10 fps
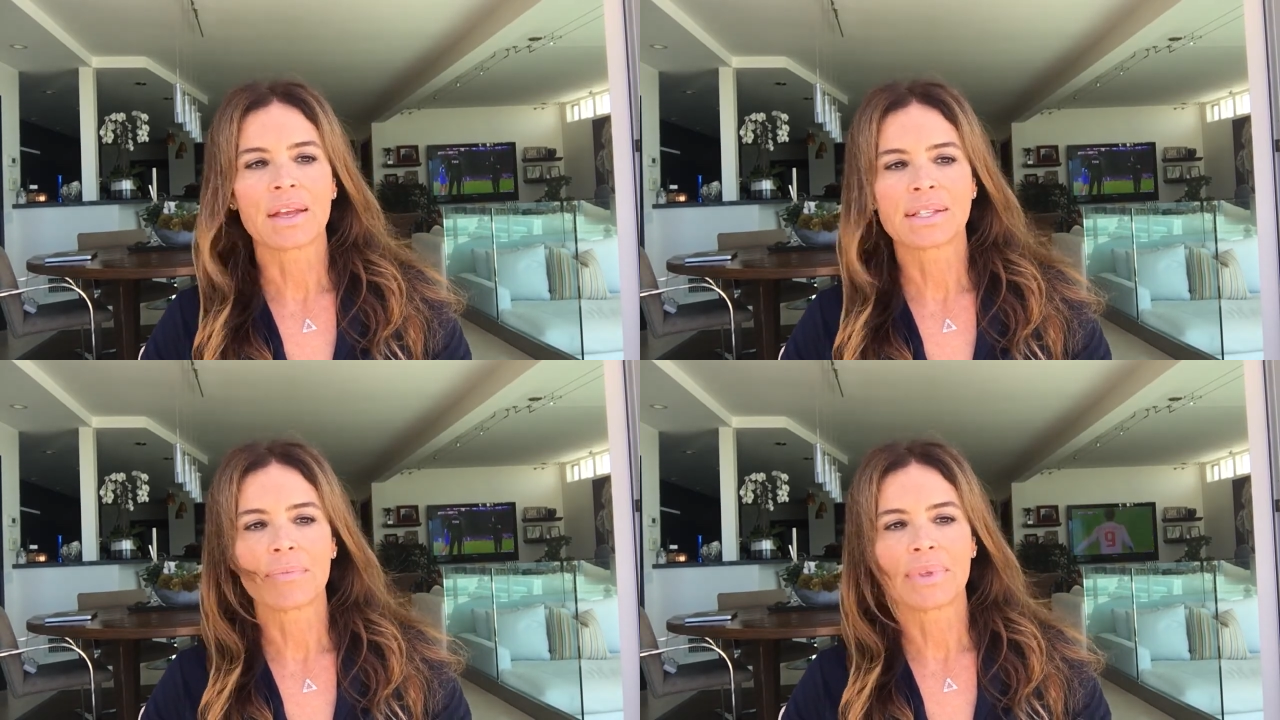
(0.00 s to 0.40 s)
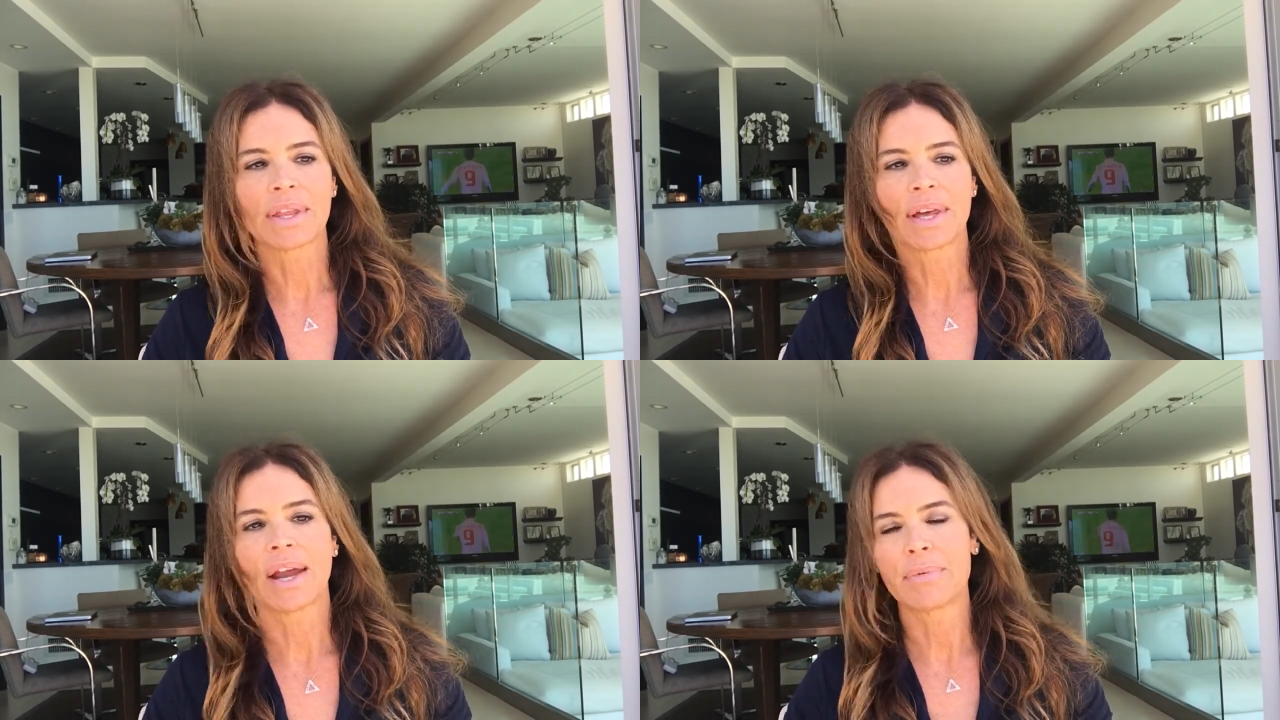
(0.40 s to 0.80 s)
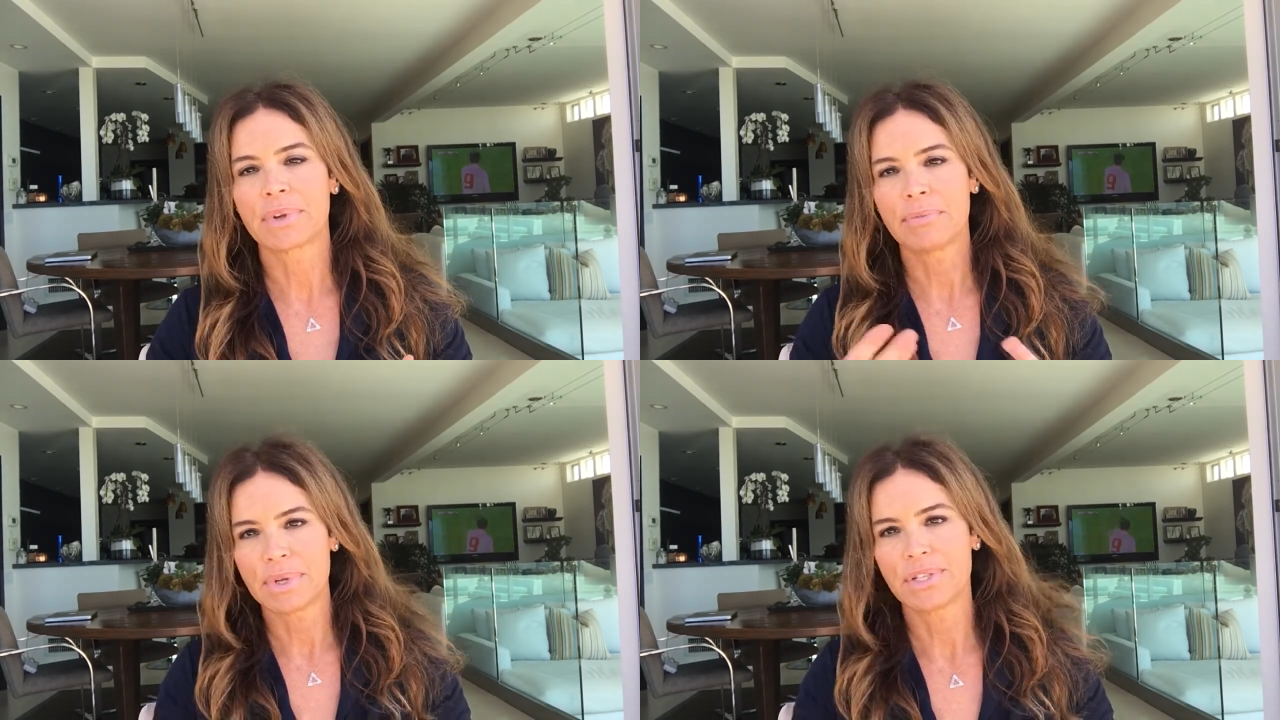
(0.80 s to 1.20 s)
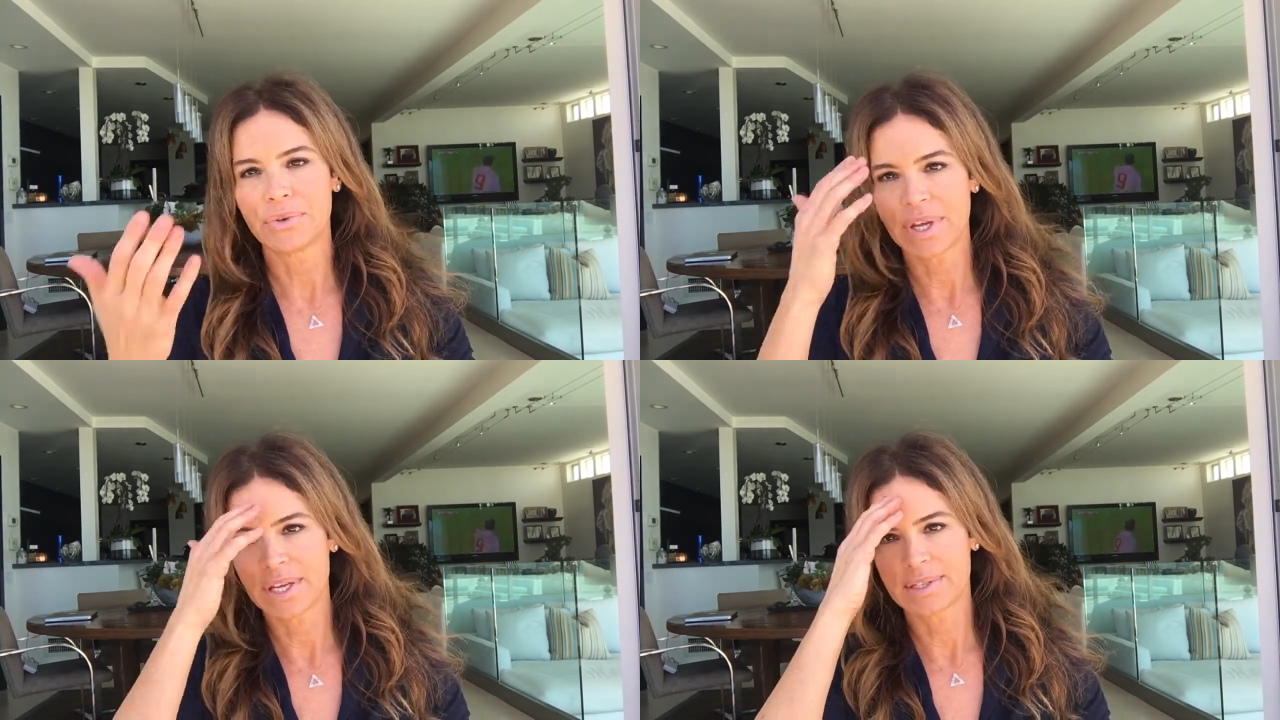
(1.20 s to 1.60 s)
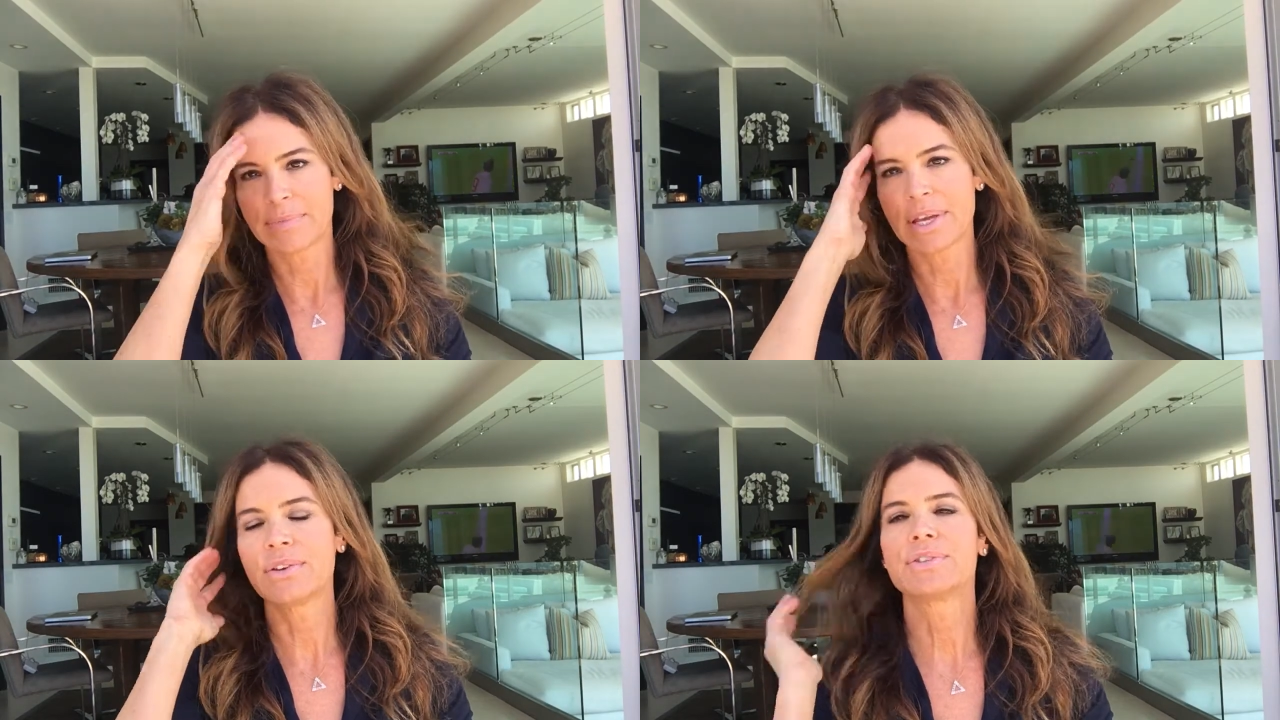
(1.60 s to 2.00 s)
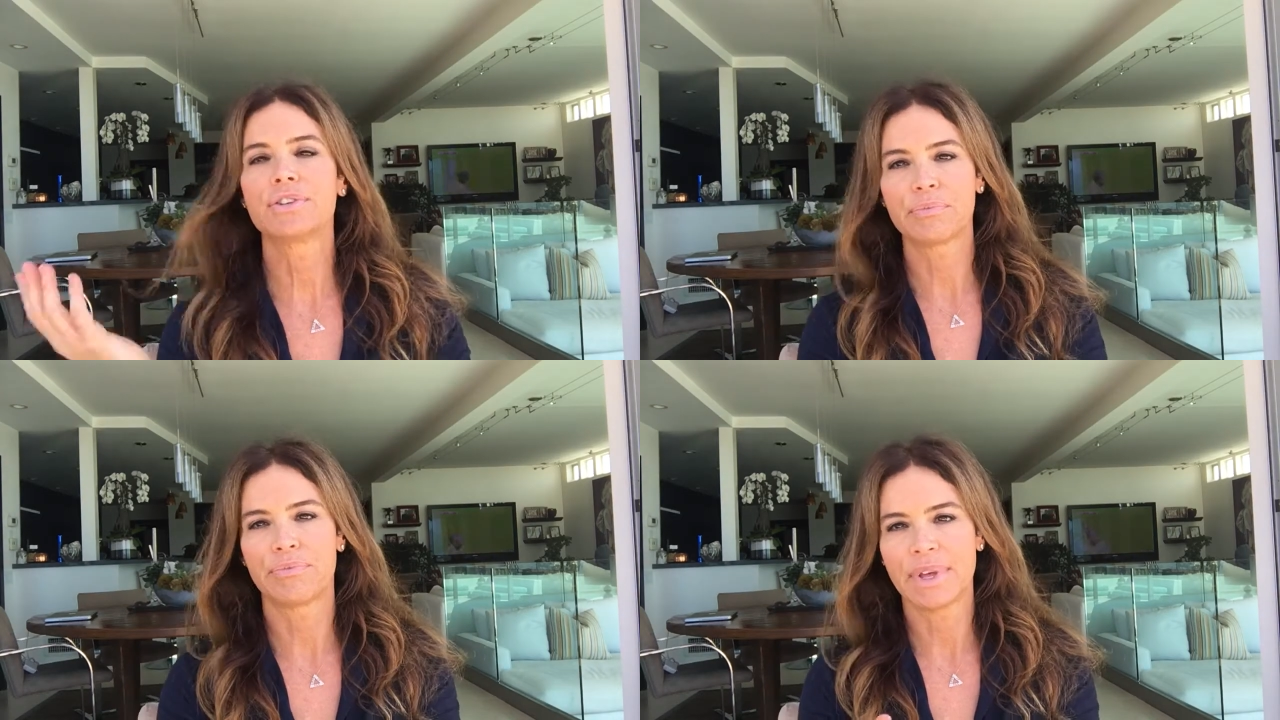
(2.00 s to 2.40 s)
Something that I'm going to be doing is my YouTube,